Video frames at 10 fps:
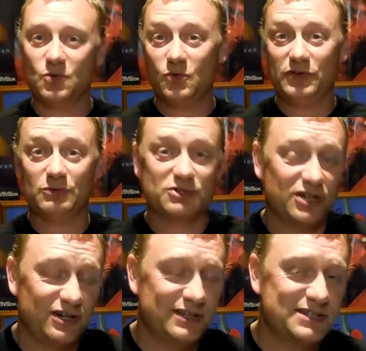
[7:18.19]
all the
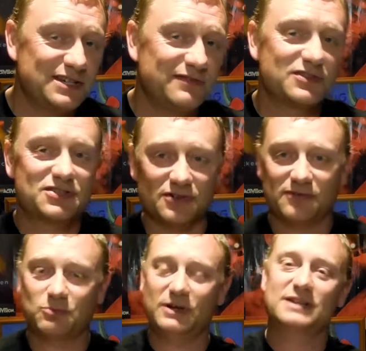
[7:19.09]
alternative
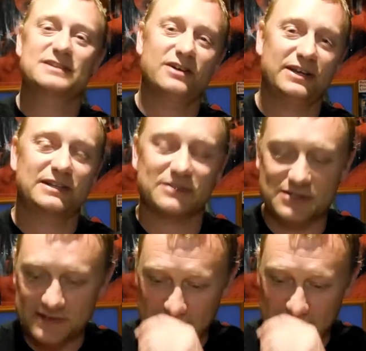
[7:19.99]
software titles.